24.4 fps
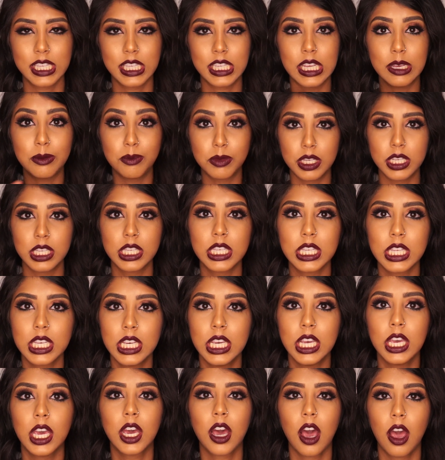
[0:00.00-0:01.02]

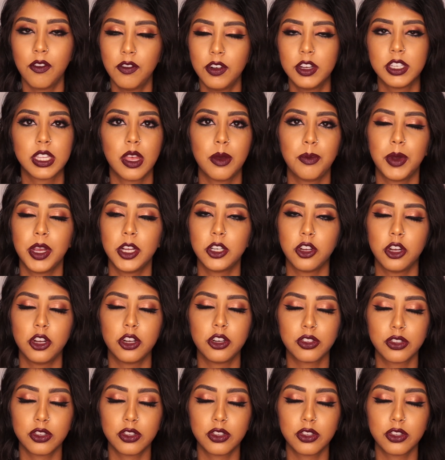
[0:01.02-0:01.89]
seamlessly covers up my dark